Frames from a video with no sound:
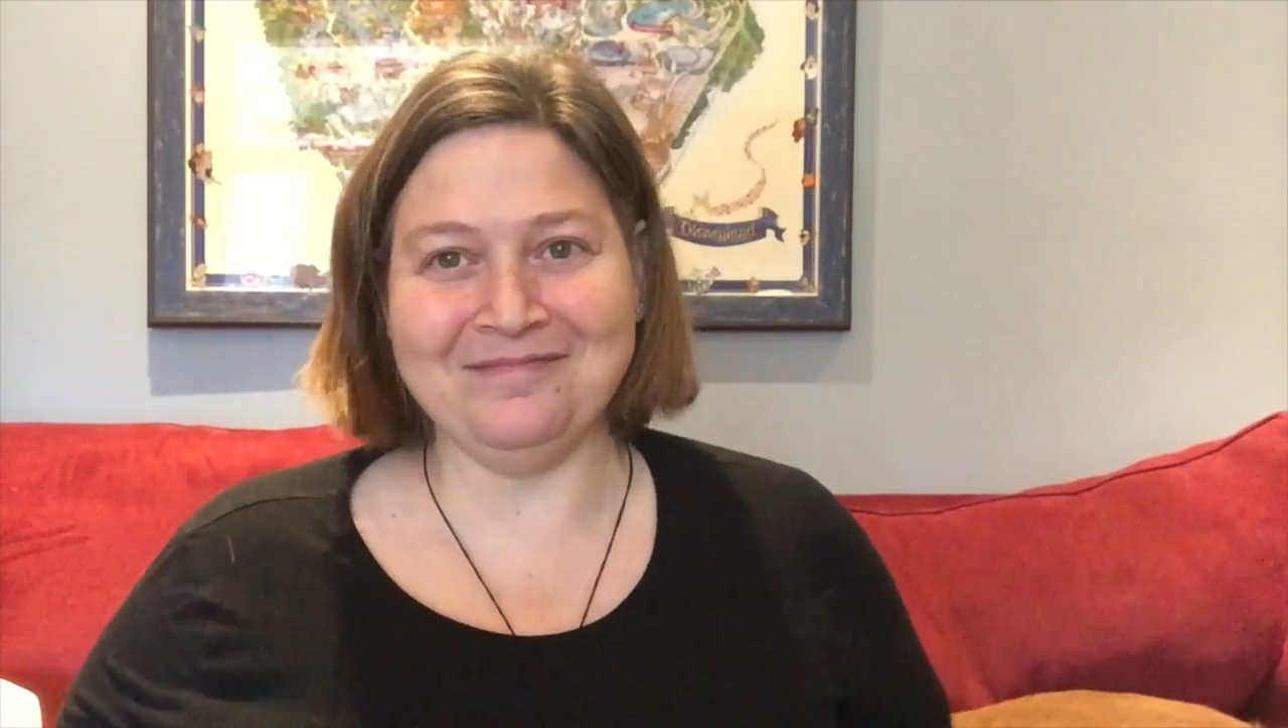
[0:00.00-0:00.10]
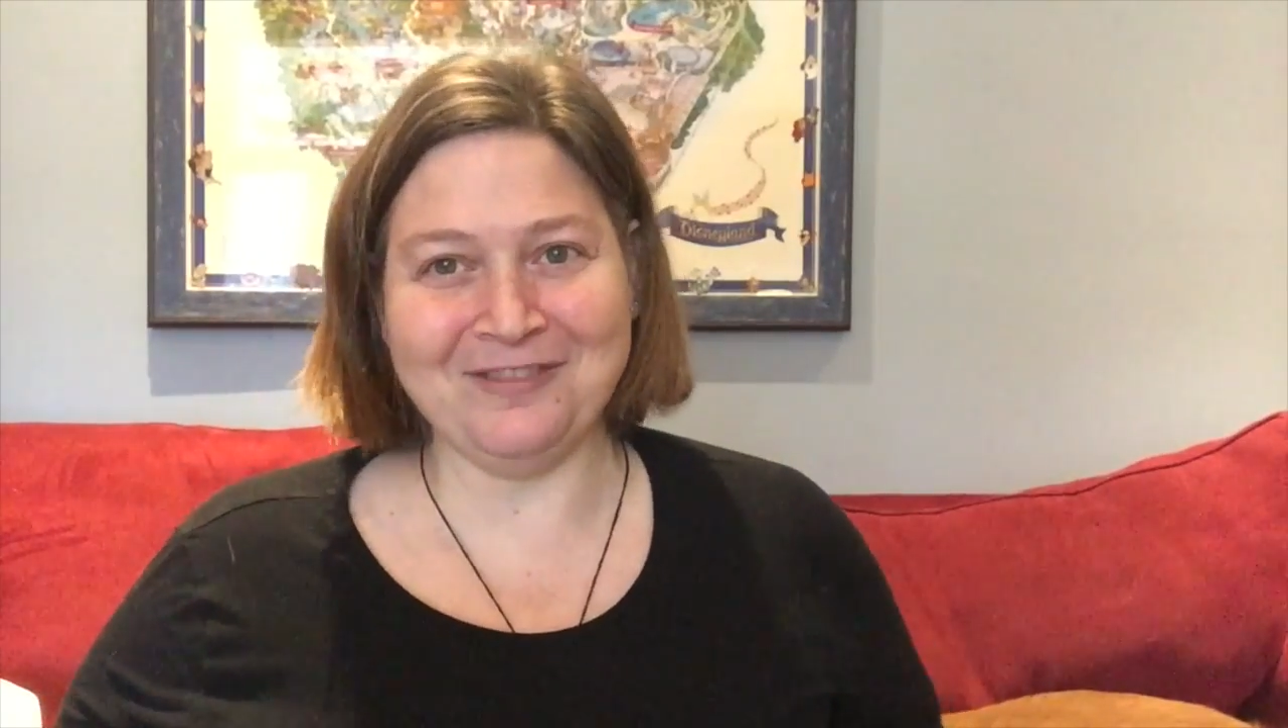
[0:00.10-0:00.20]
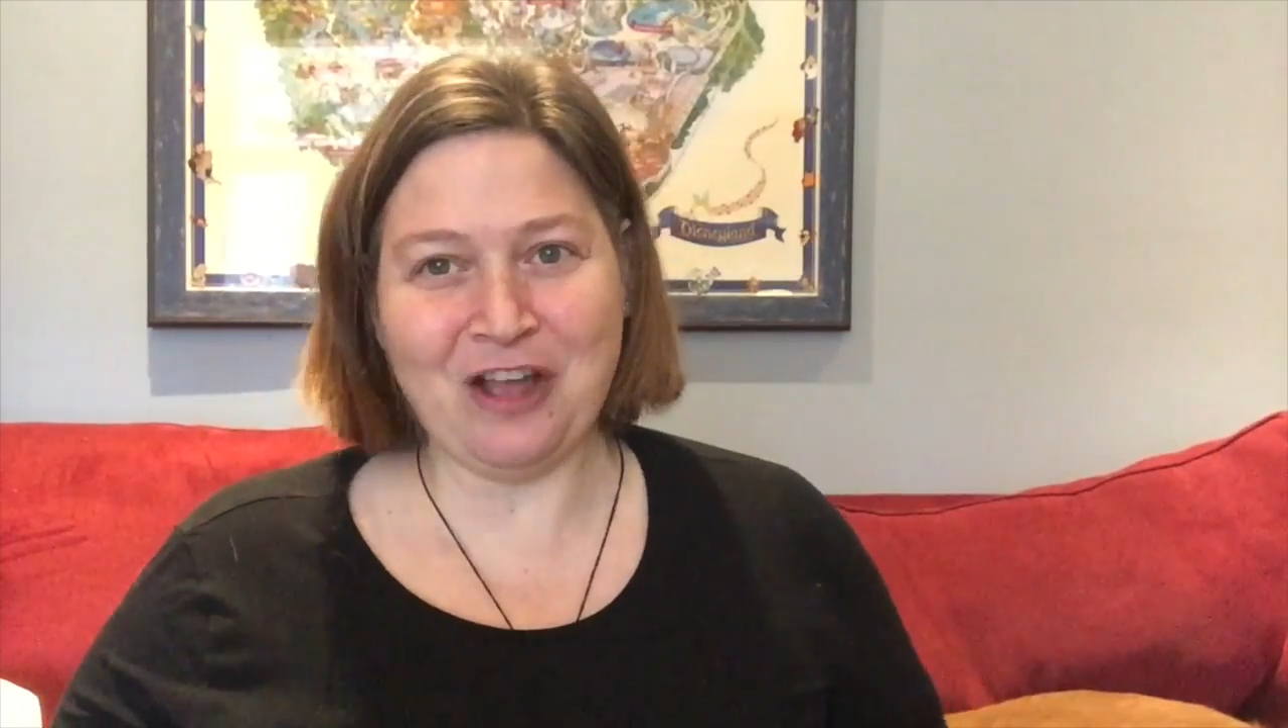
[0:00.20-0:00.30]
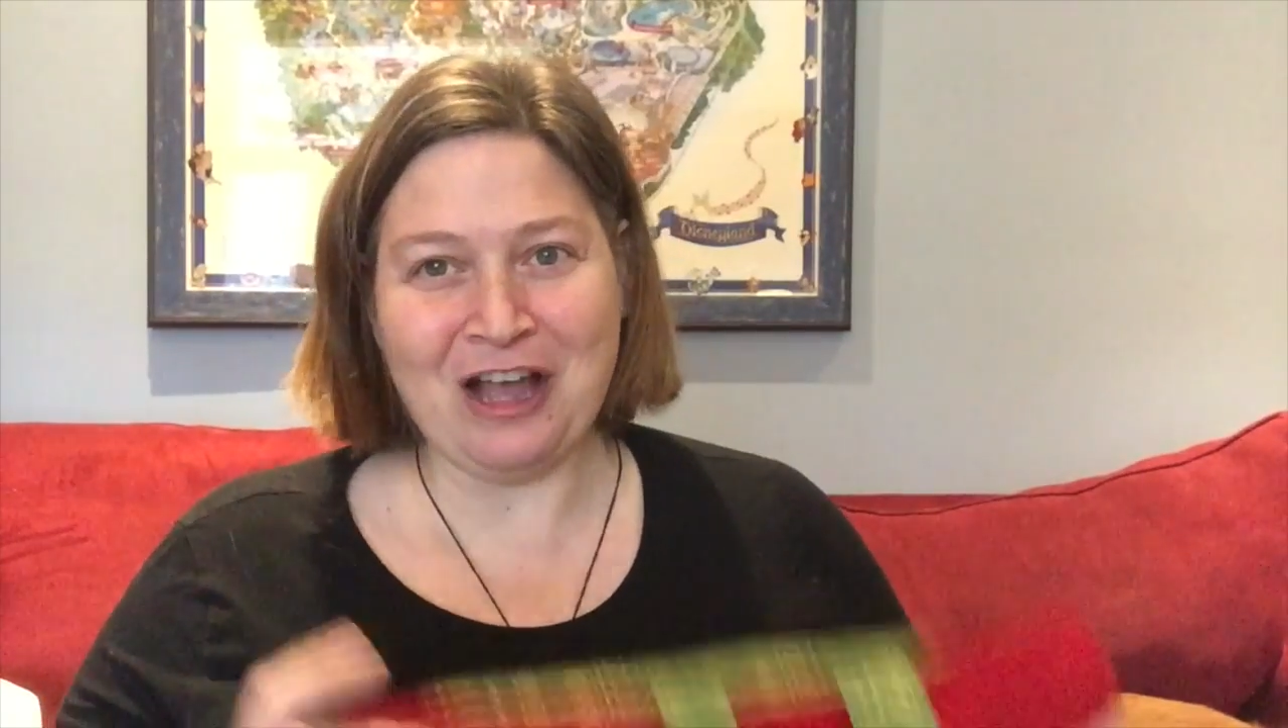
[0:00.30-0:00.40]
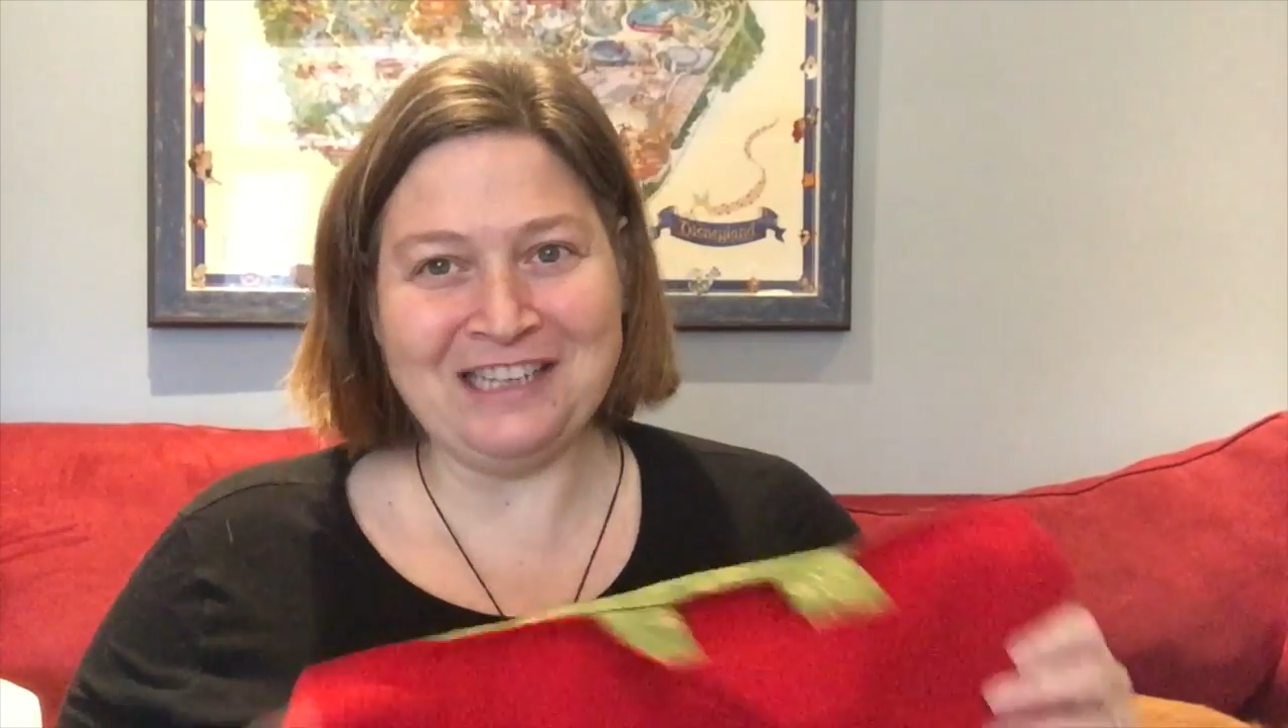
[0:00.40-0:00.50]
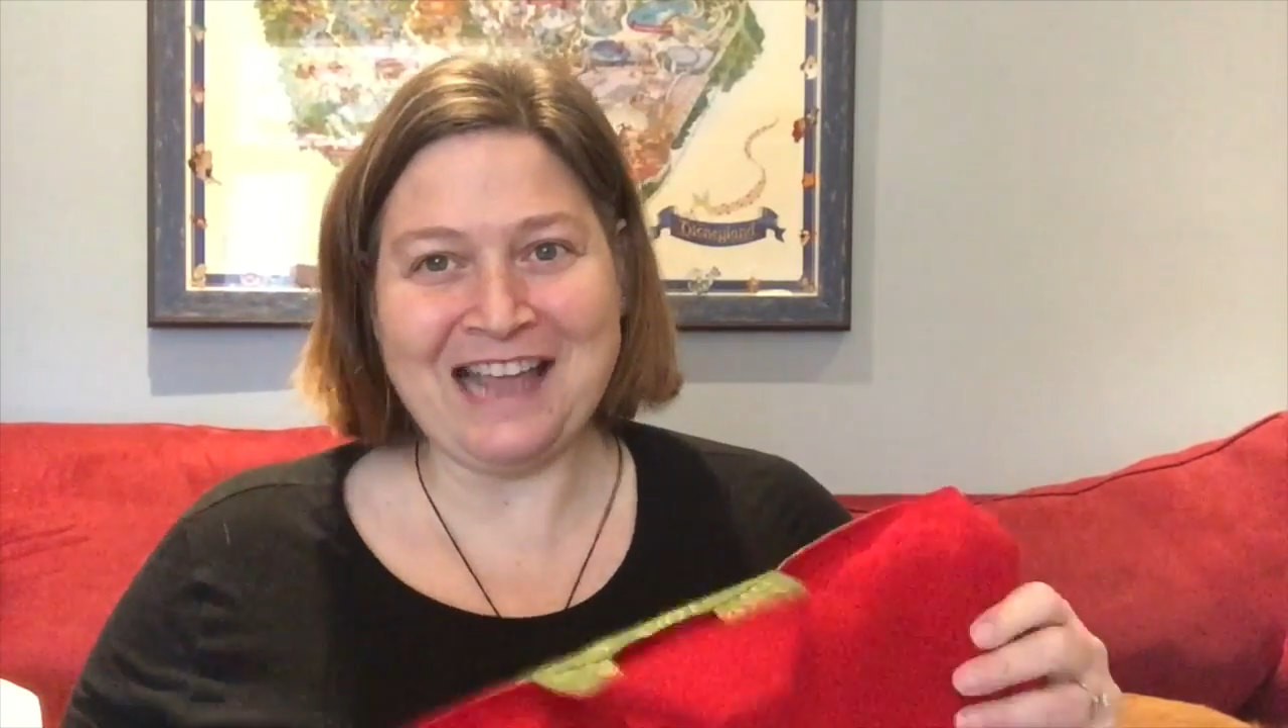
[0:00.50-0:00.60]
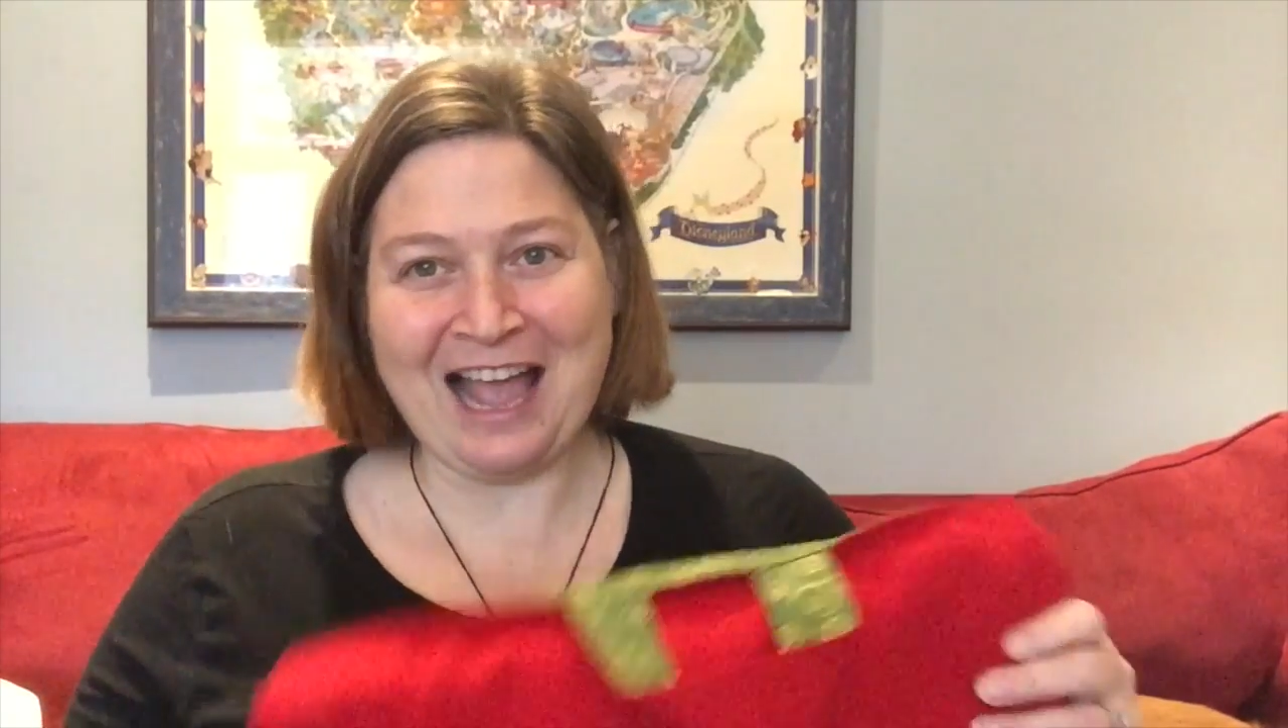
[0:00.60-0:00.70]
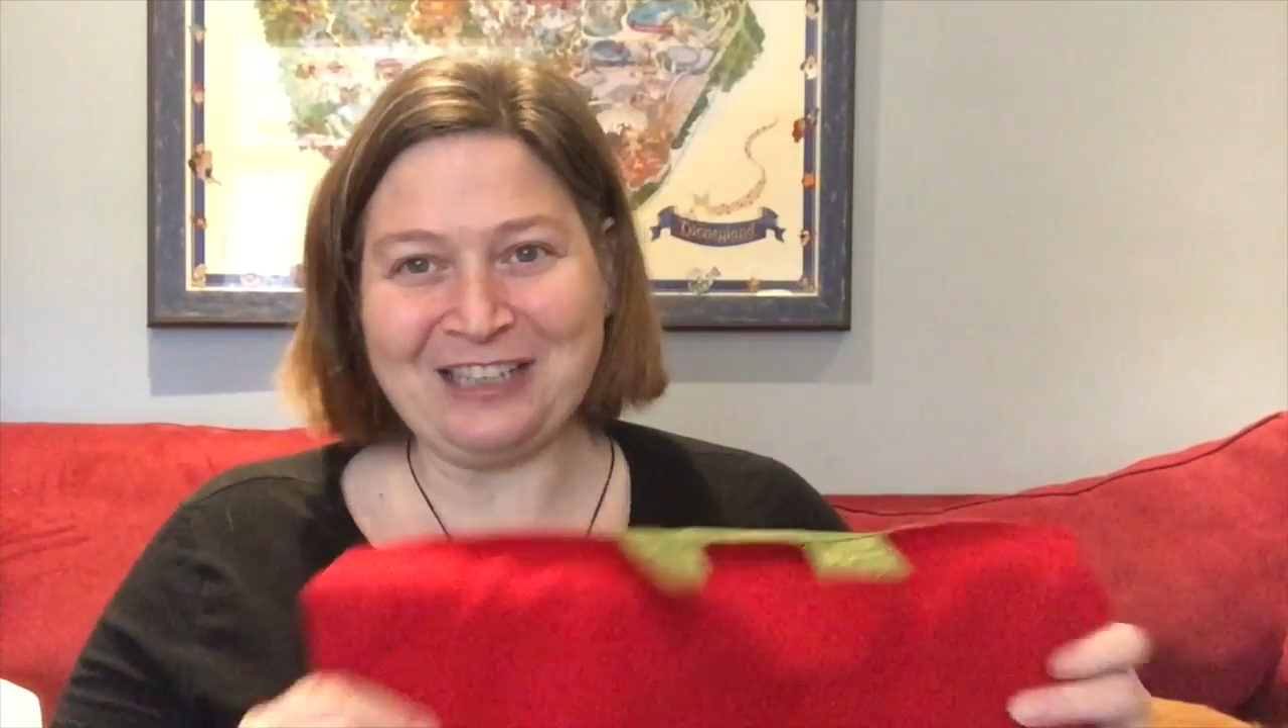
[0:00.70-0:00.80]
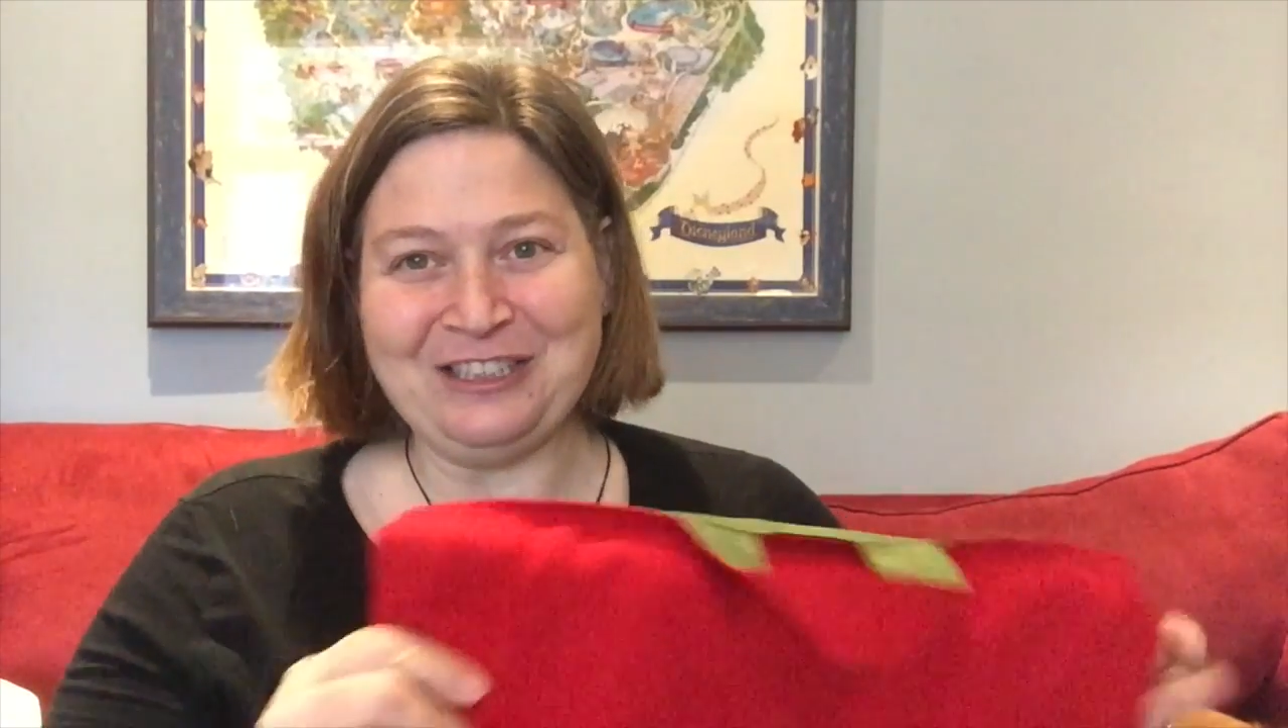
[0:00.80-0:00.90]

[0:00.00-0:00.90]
contact